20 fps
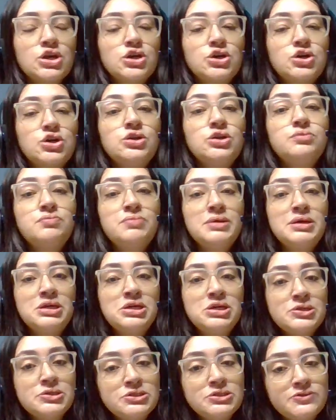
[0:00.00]
could be
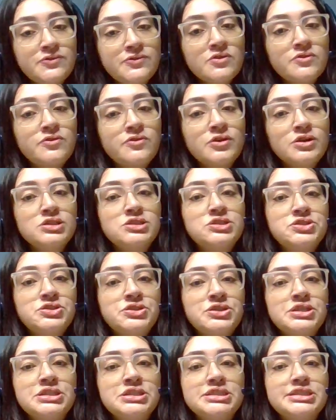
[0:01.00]
useful for
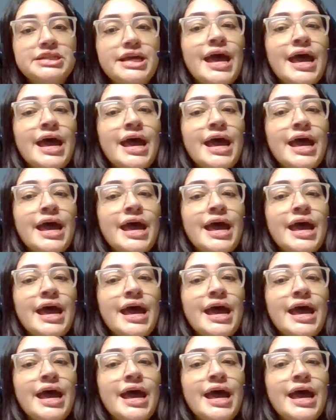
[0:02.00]
students